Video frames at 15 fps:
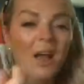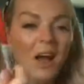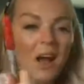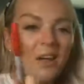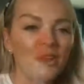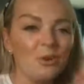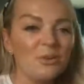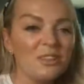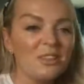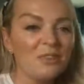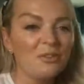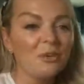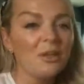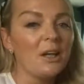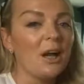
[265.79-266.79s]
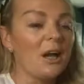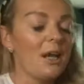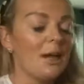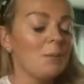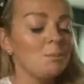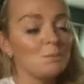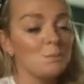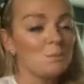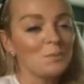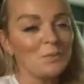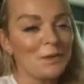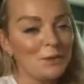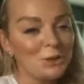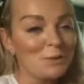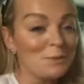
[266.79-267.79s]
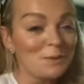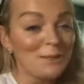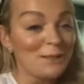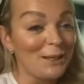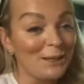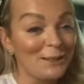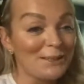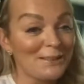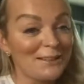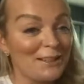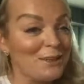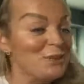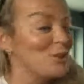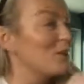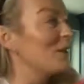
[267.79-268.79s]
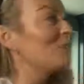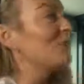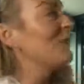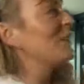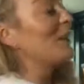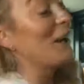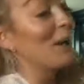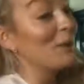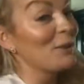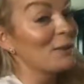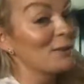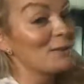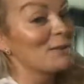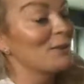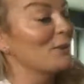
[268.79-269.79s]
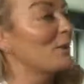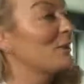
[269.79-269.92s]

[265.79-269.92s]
I use a different color just because I like stationery and like things to look